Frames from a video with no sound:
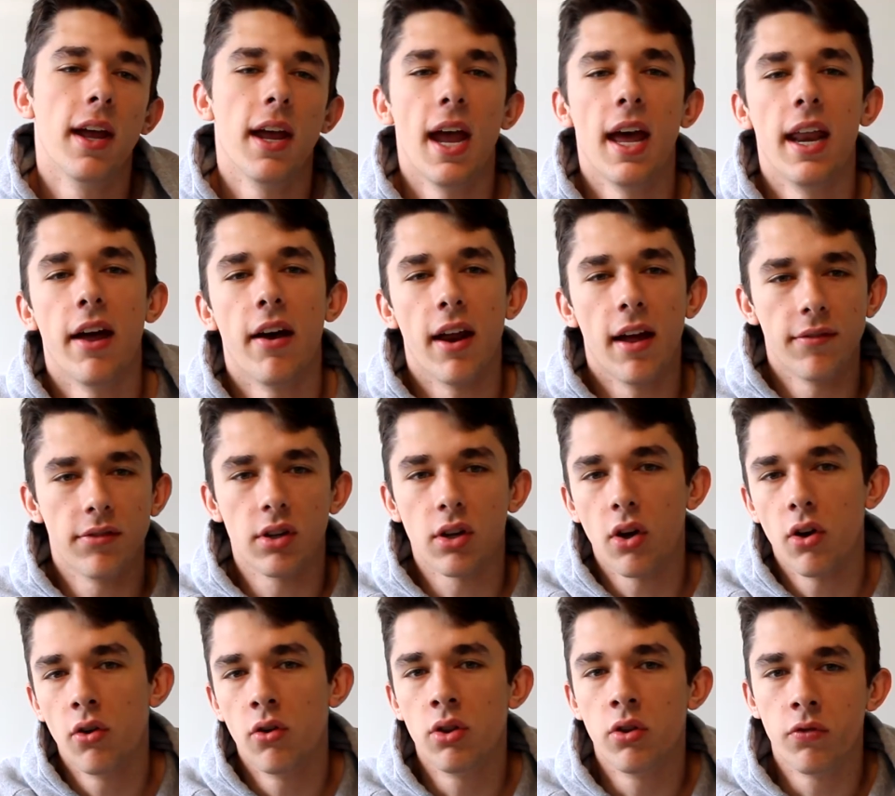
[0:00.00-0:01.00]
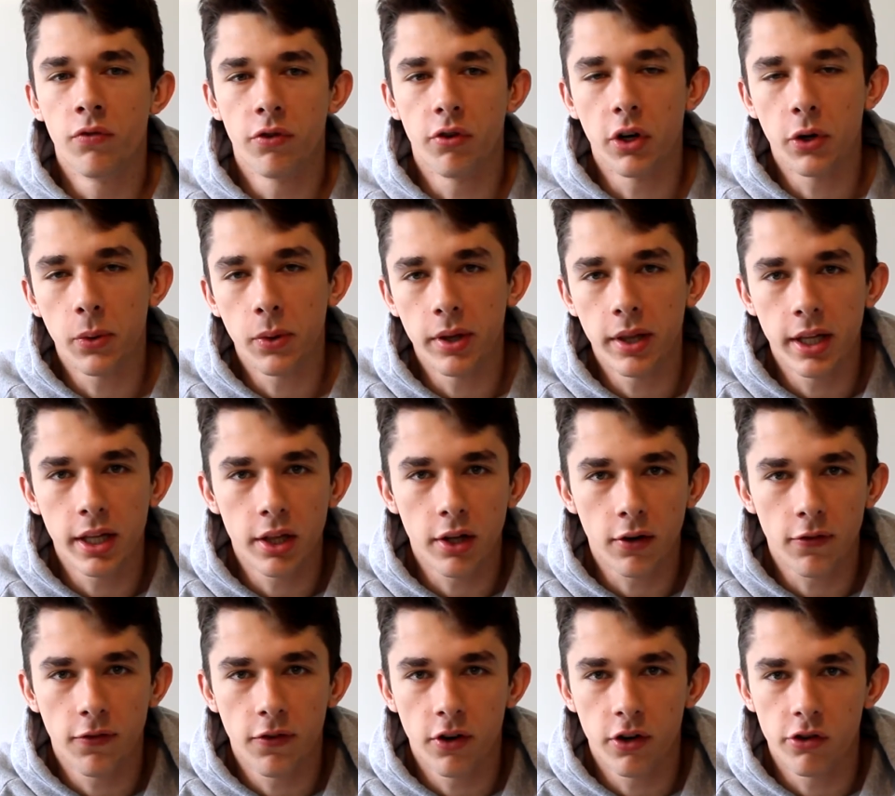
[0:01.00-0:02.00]
And I'd have to go frequently
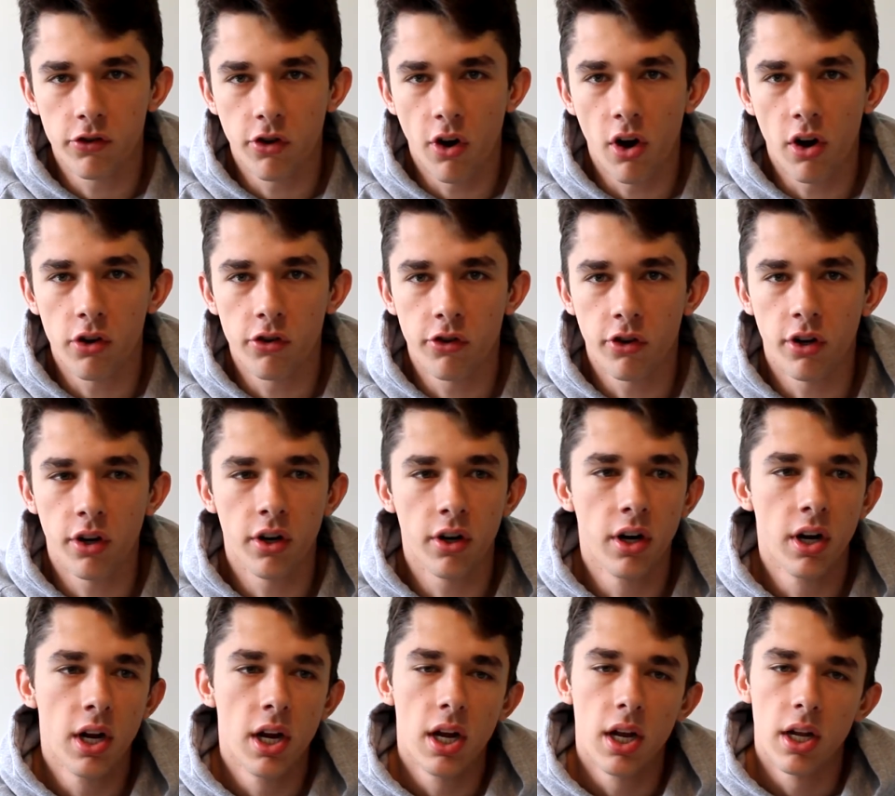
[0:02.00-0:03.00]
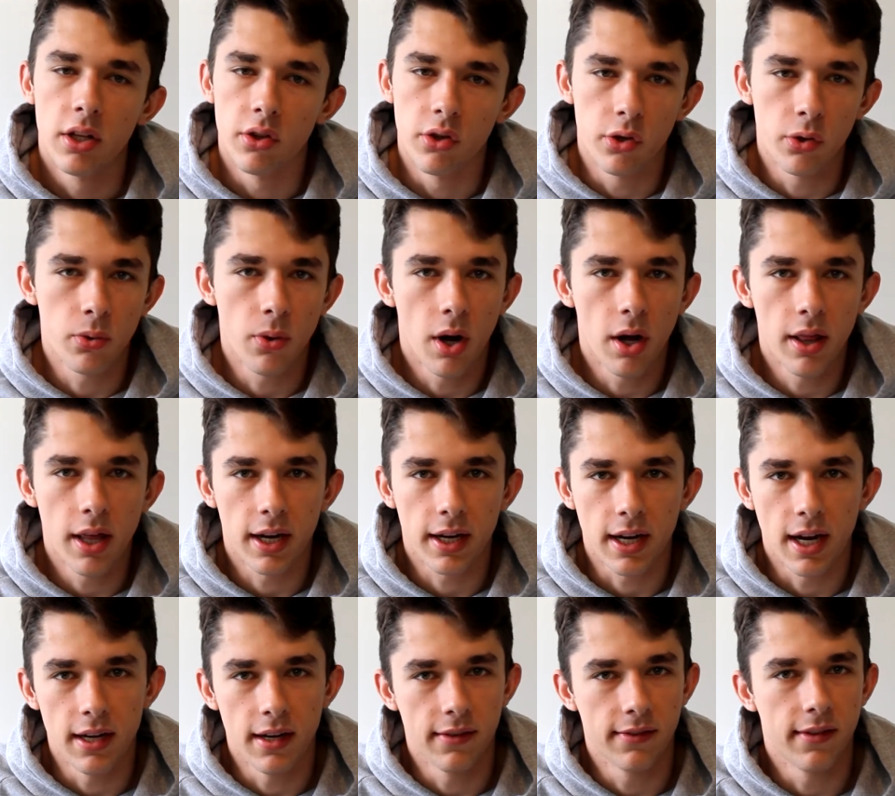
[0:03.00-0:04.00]
look for a charger, do all that
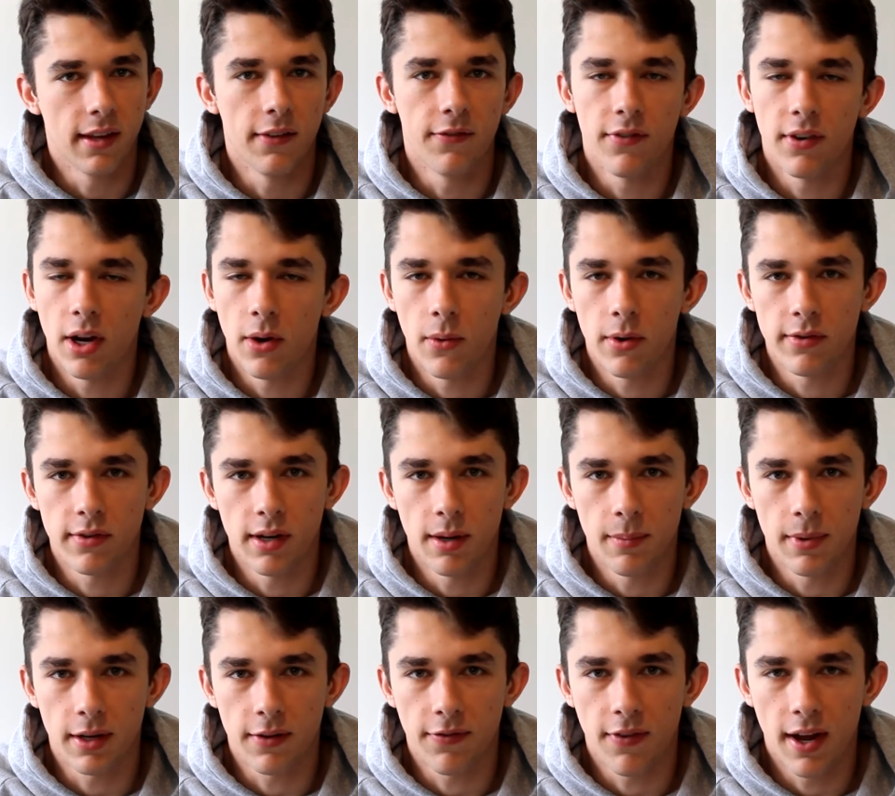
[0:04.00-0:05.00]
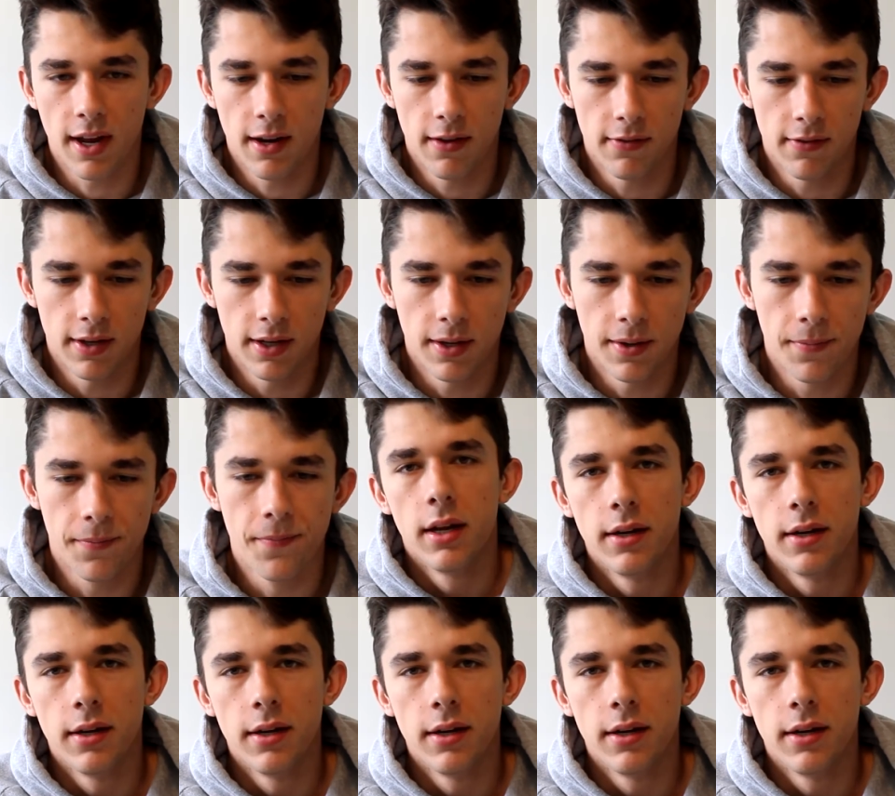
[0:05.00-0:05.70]
kind of stuff, and I wasn't a big fan of it.